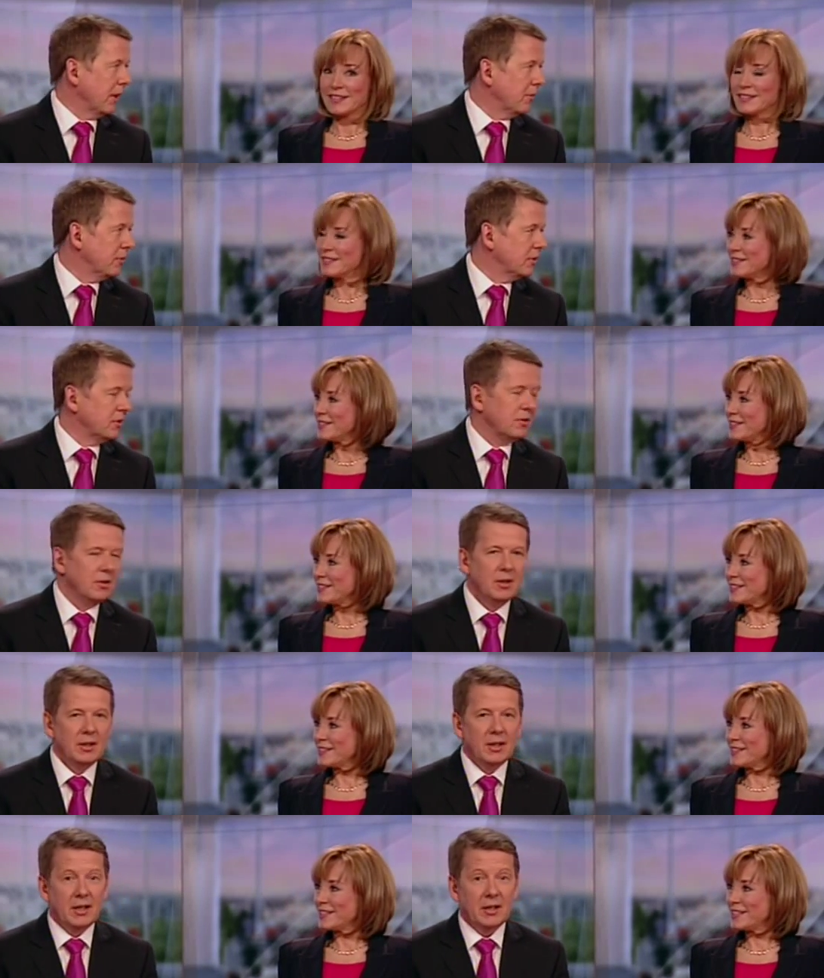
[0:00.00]
Speaker 1: breakfast,
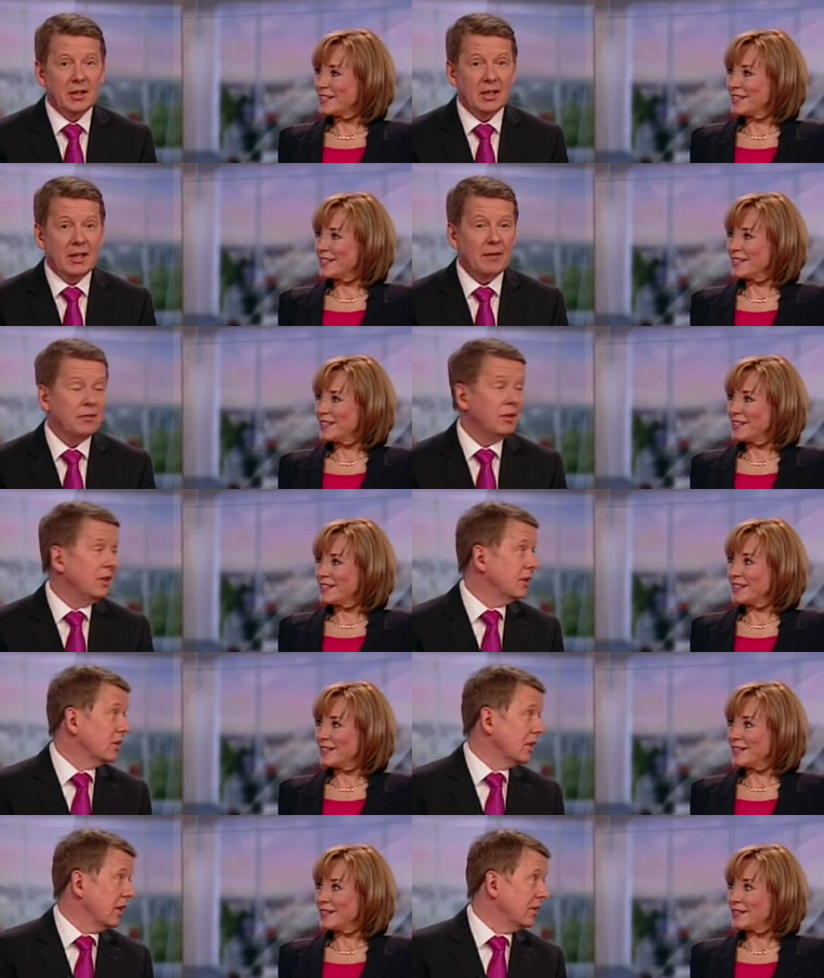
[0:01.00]
and 11
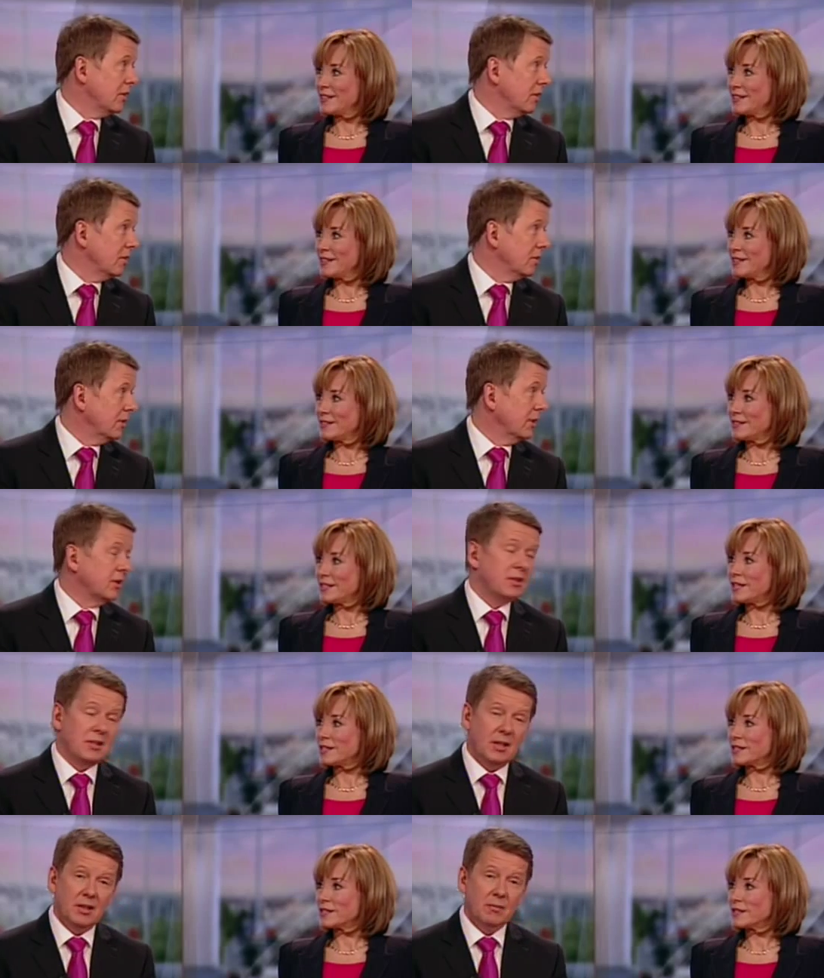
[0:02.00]
years later,
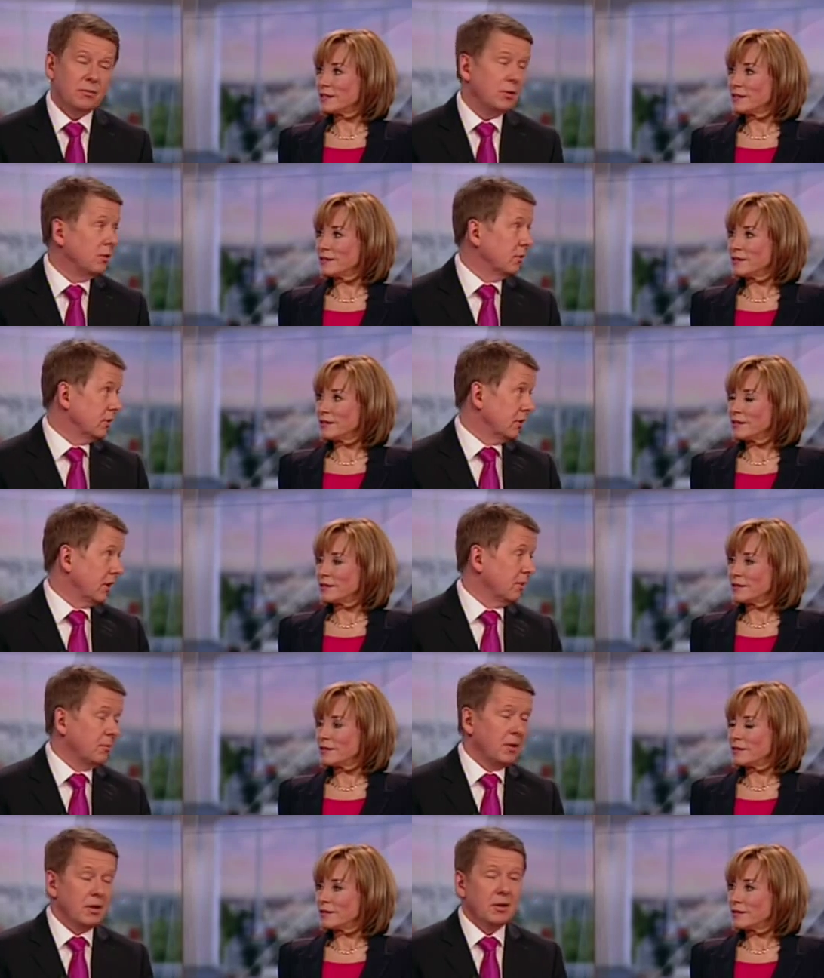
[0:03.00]
it's yes. time for you to say
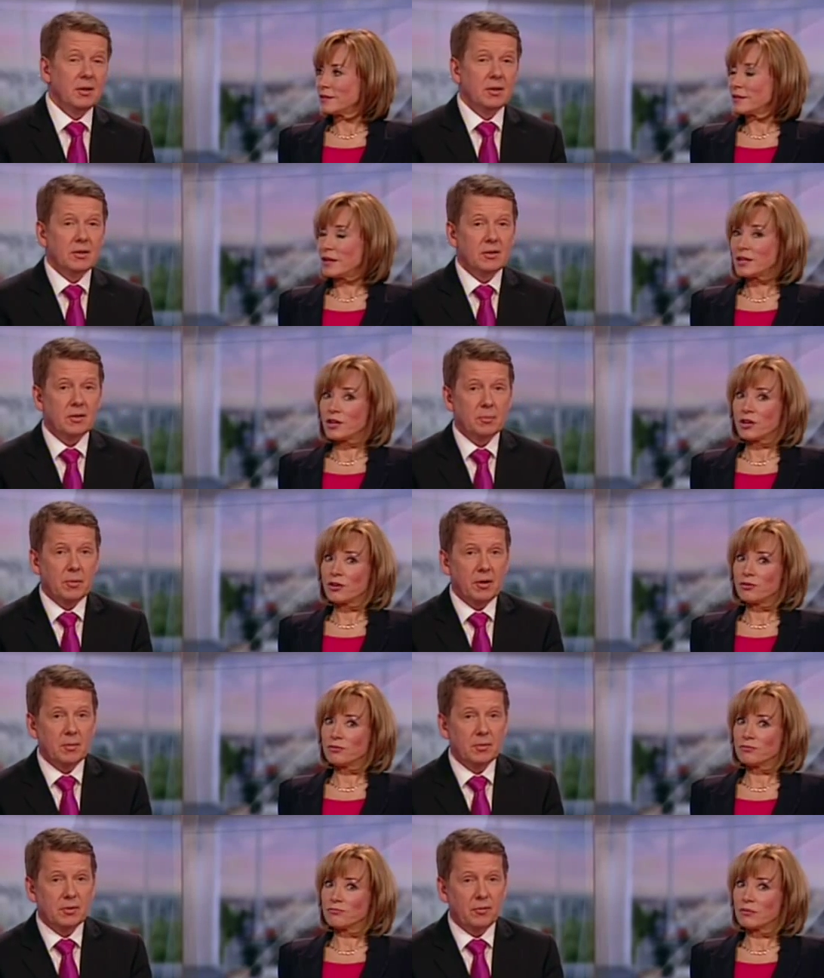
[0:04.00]
goodbye I to know. the
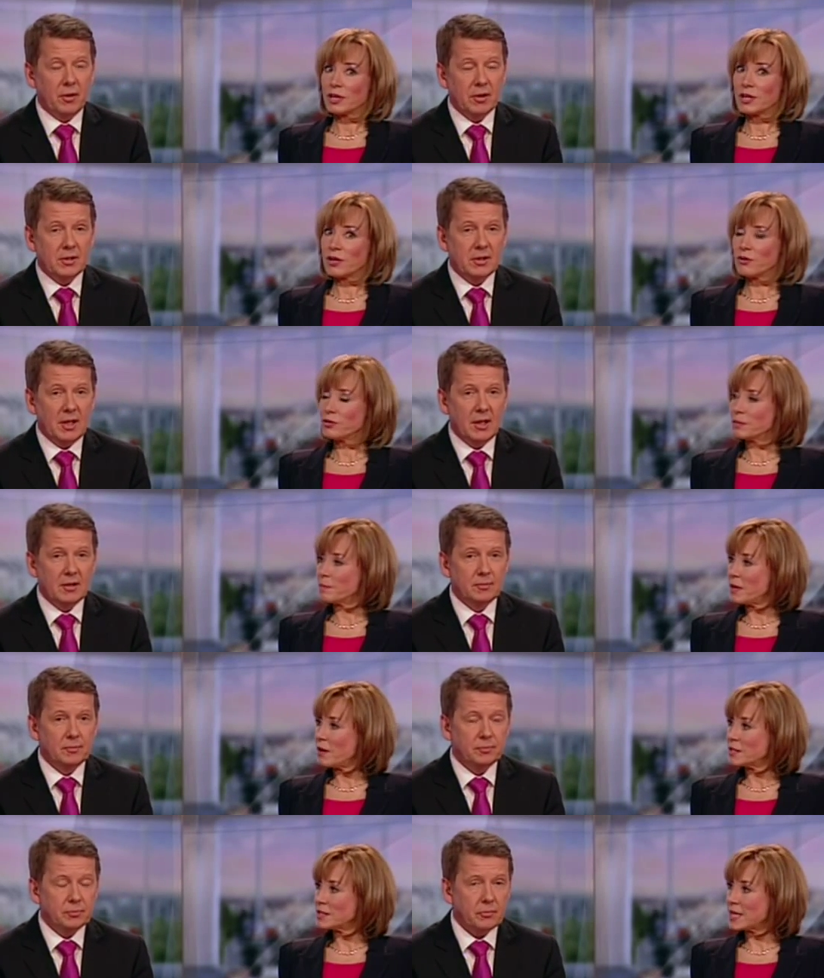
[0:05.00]
programme. It's very I know, sad. it's
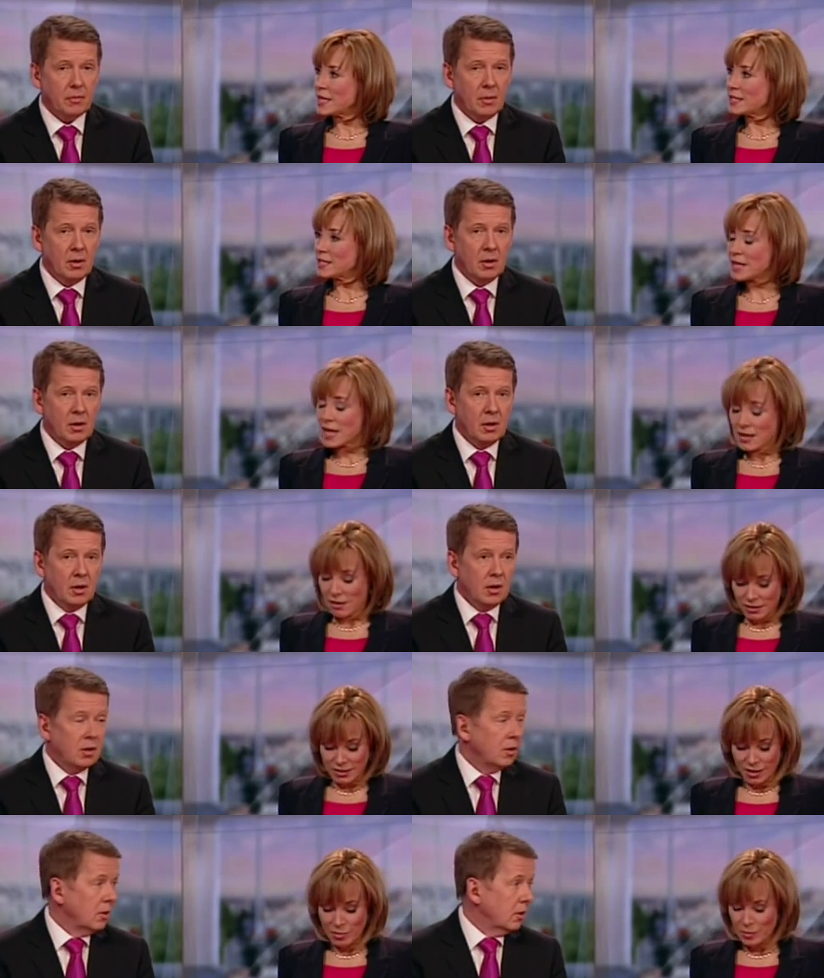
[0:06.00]
my
Speaker 2: last day today.
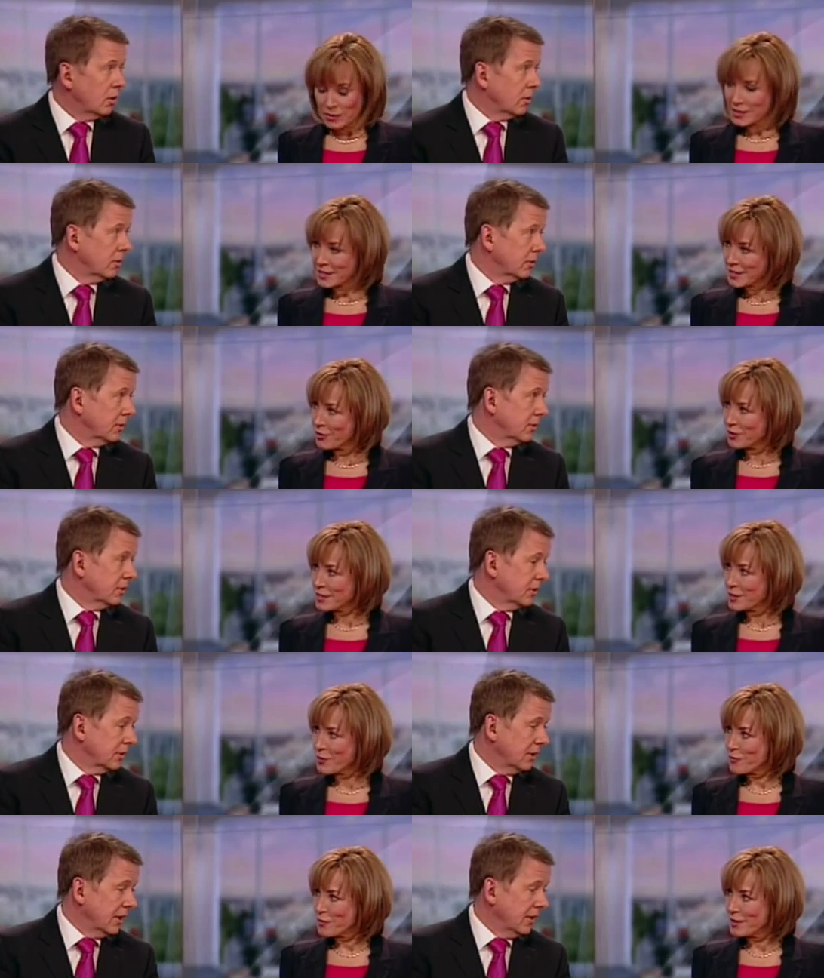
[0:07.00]
Last time I'll be sitting on this
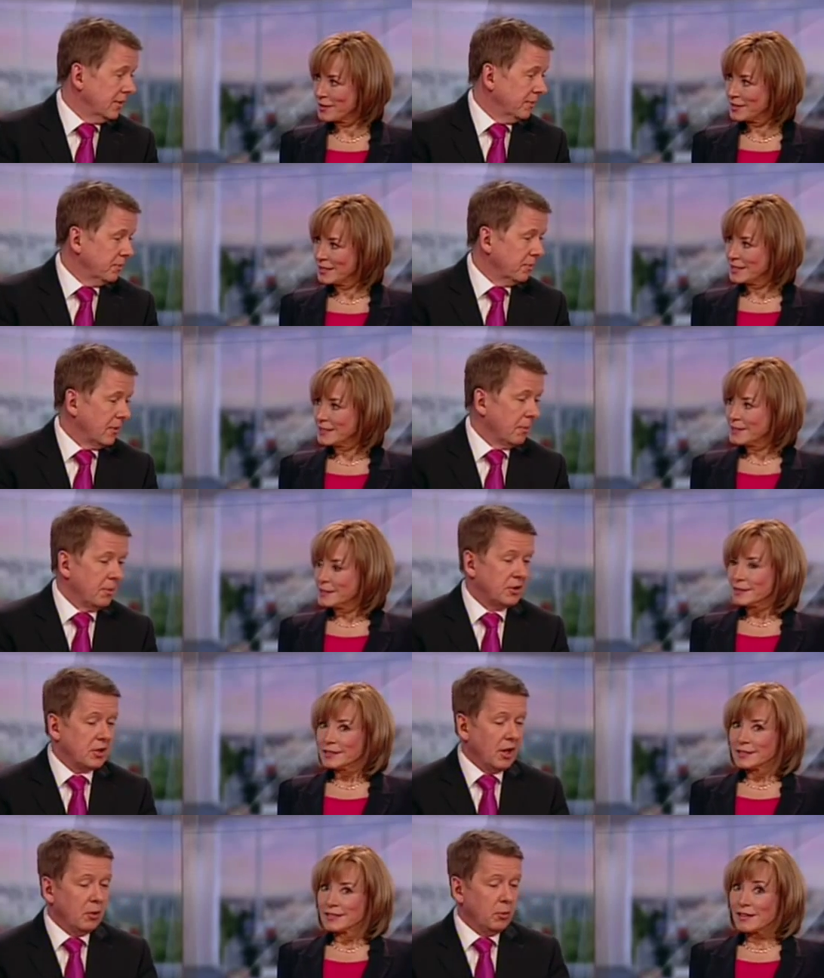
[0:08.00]
sofa. Yeah.
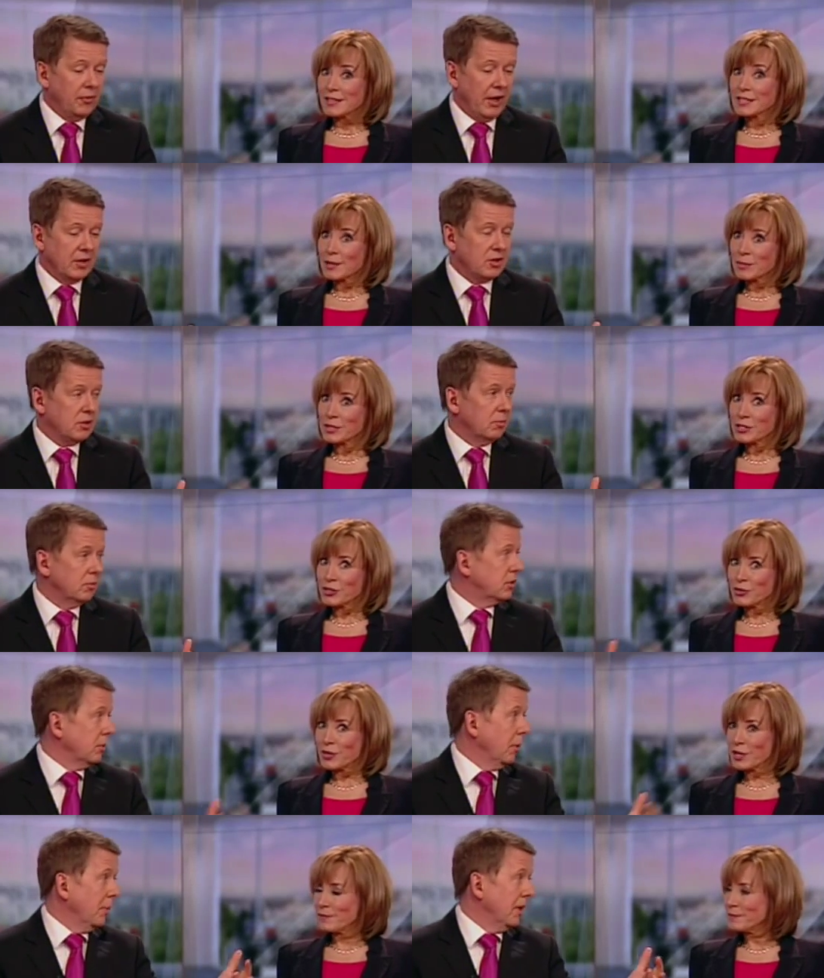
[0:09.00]
Speaker 1: But uh, we've had
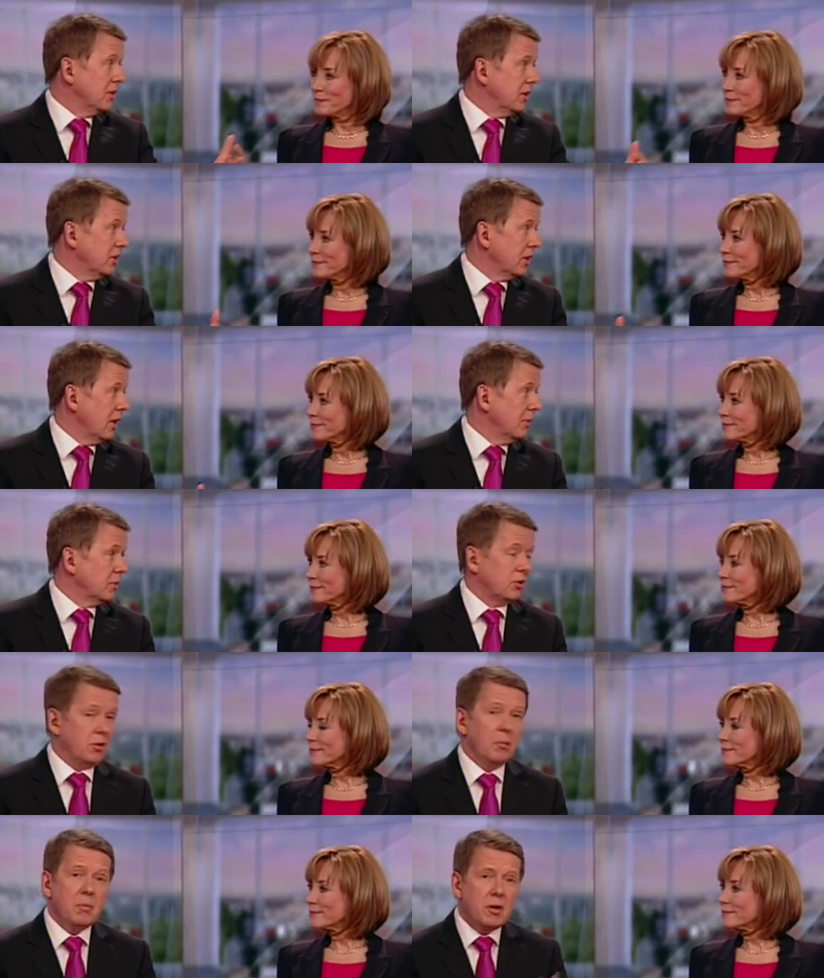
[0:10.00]
some, some amazing
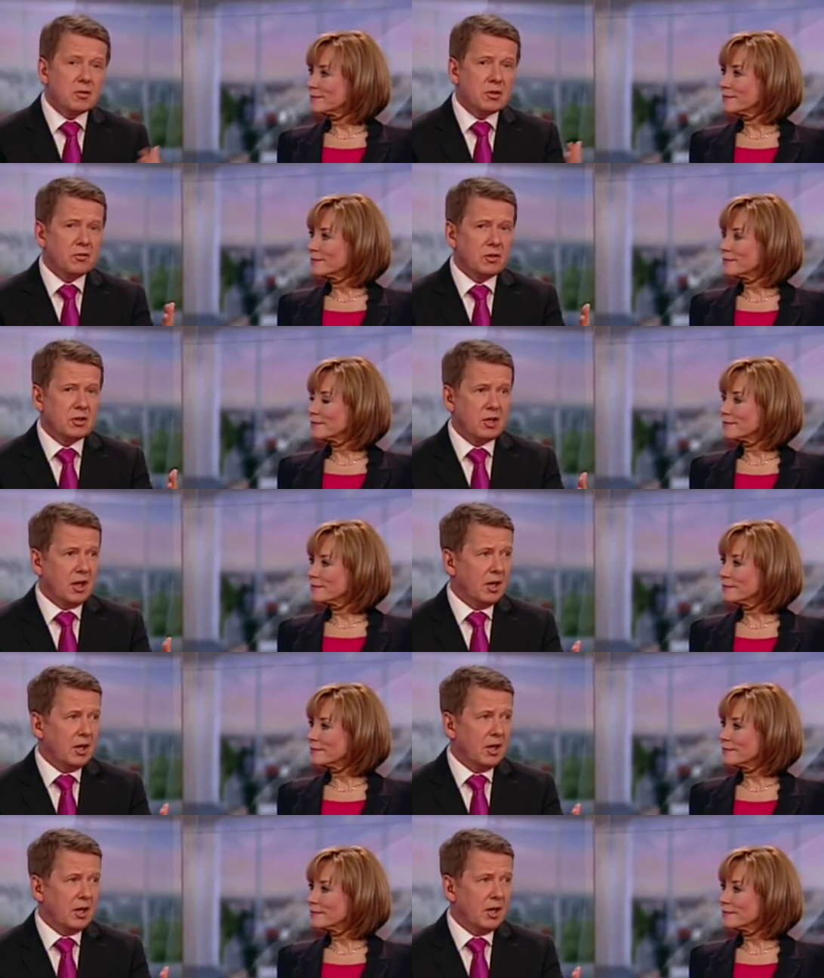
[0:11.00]
times. On most of the